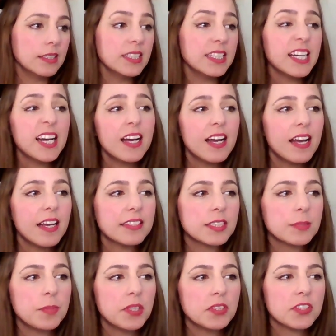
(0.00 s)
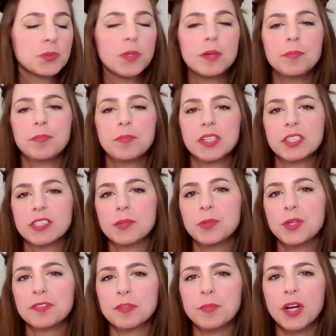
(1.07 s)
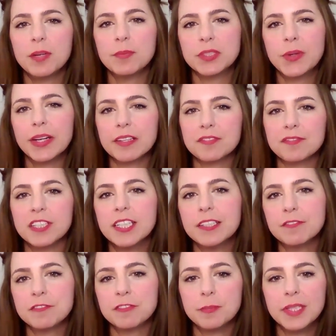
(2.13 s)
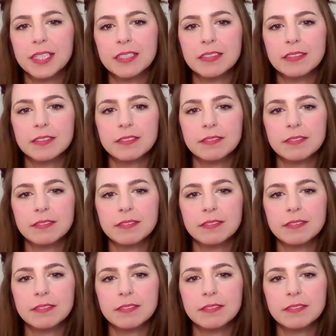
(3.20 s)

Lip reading: Yeah, I suppose as well, because I work from home, it's quite convenient for me